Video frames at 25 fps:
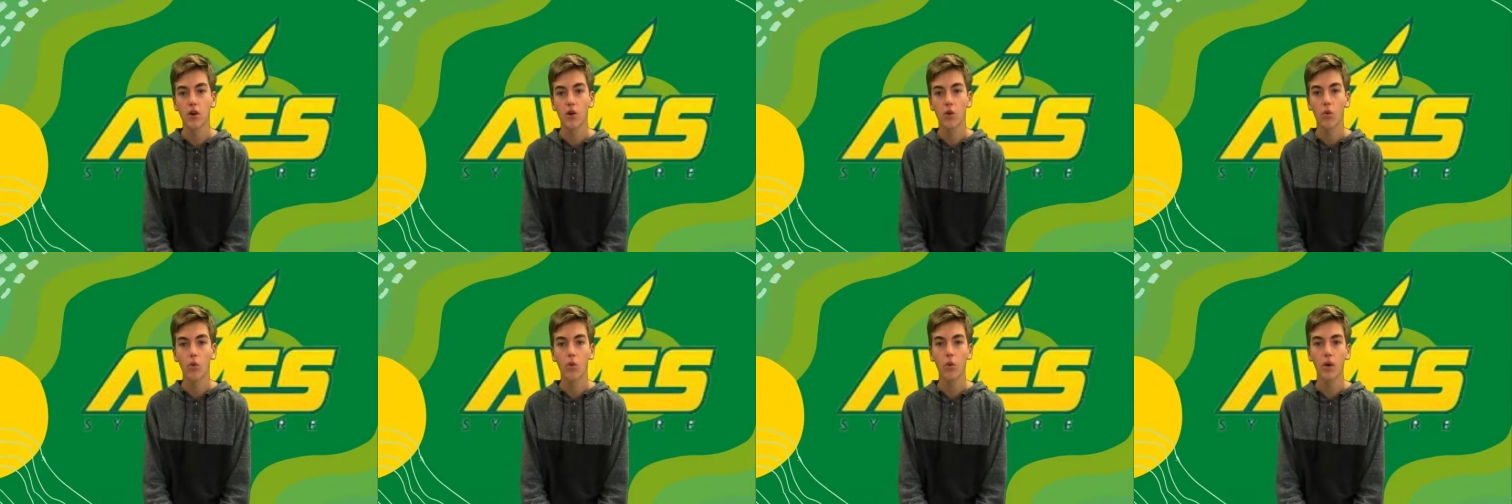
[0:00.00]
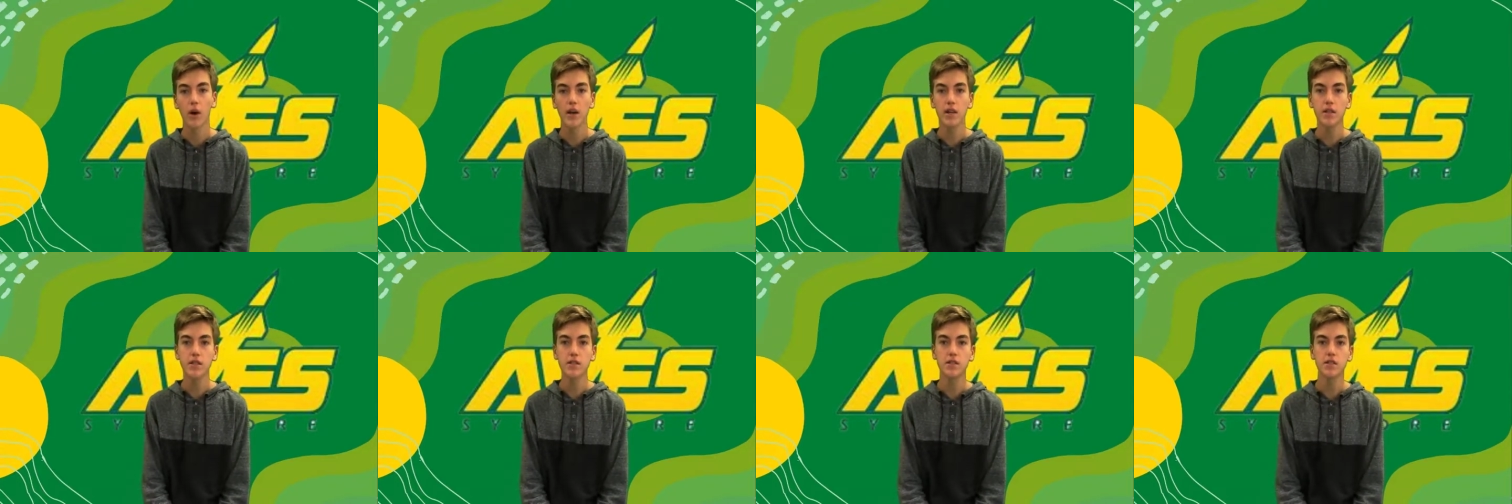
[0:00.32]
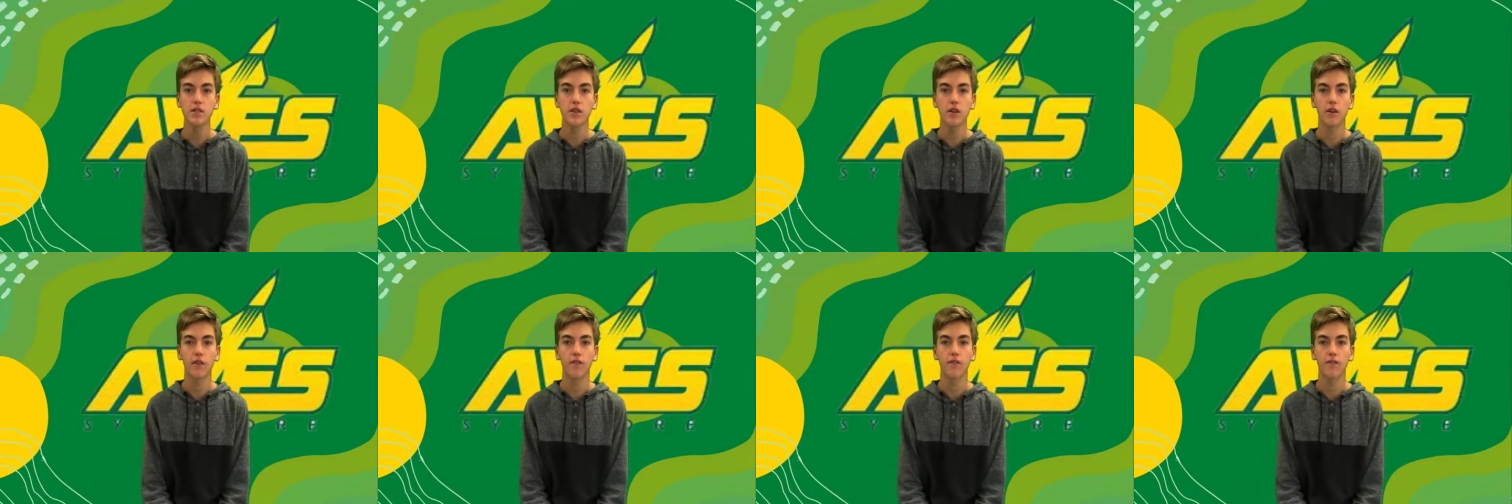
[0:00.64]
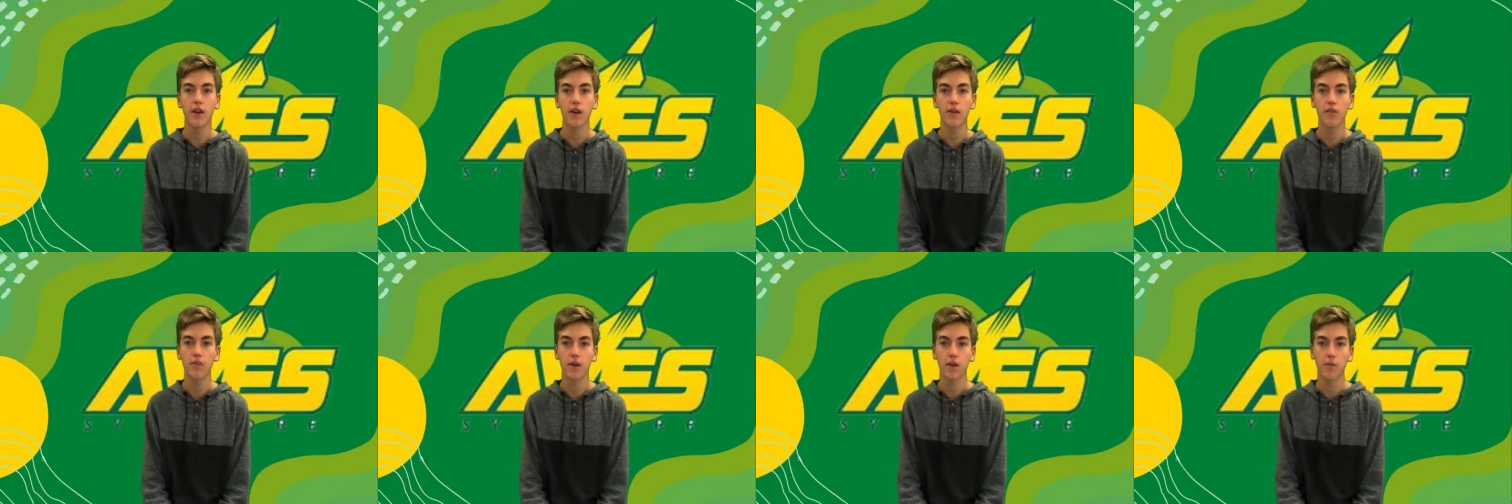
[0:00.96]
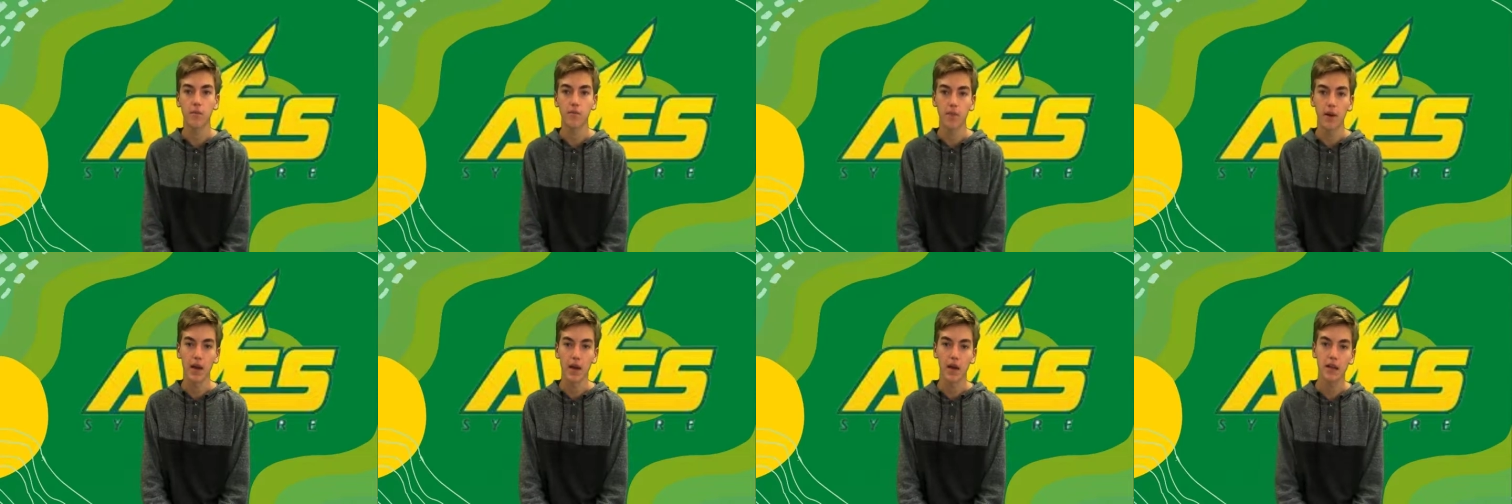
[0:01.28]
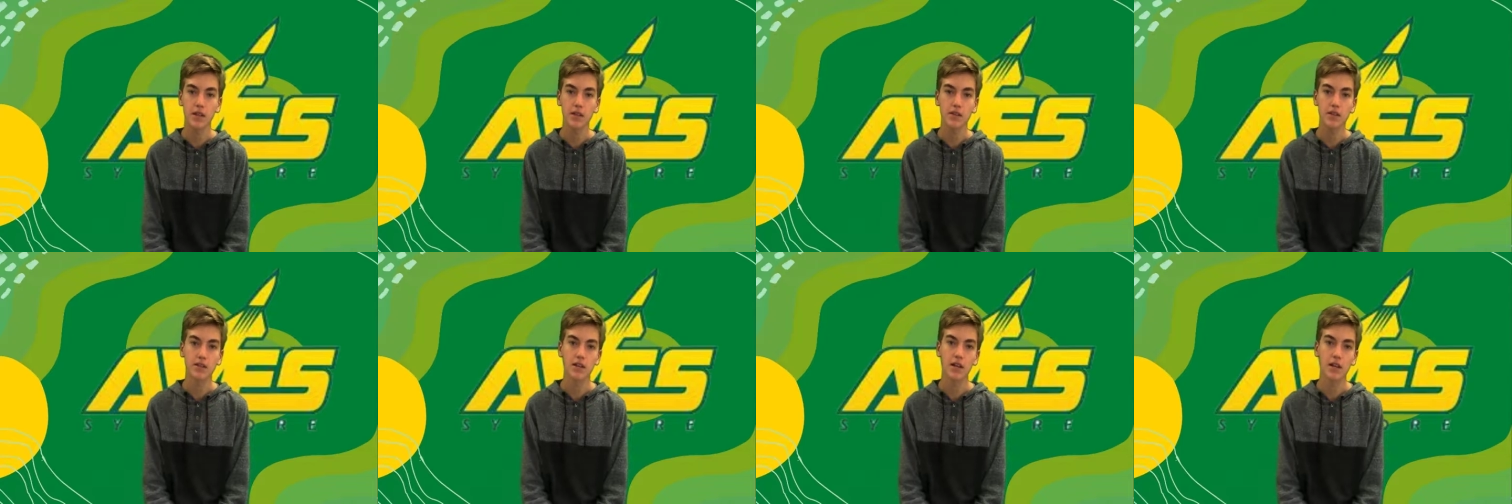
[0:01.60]
what is your favorite
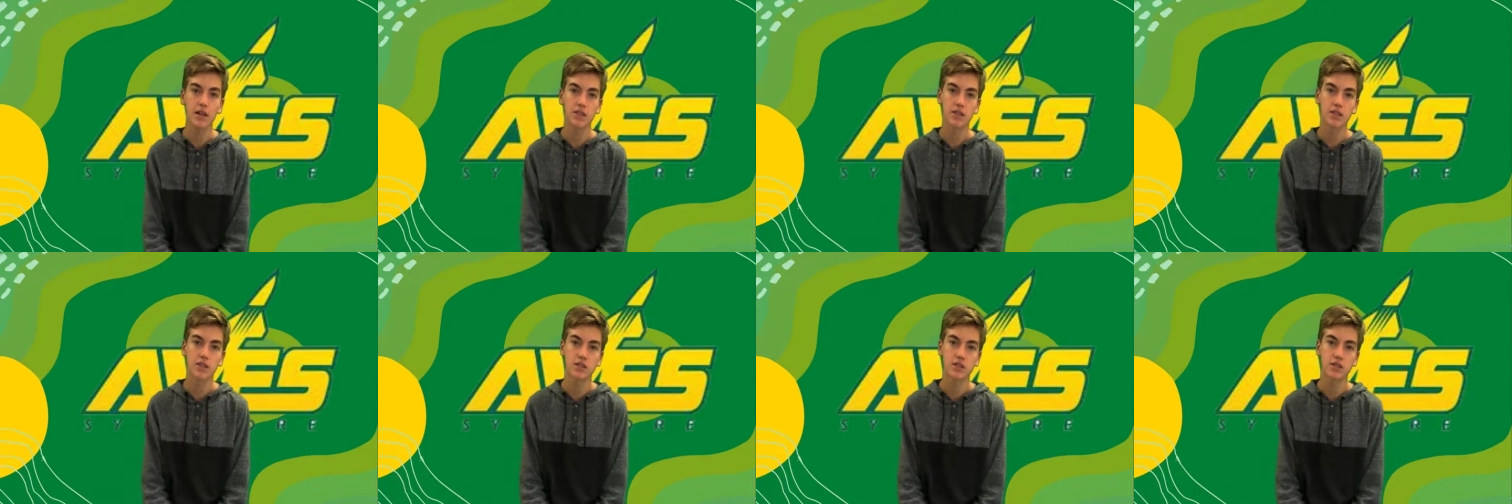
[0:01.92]
band slash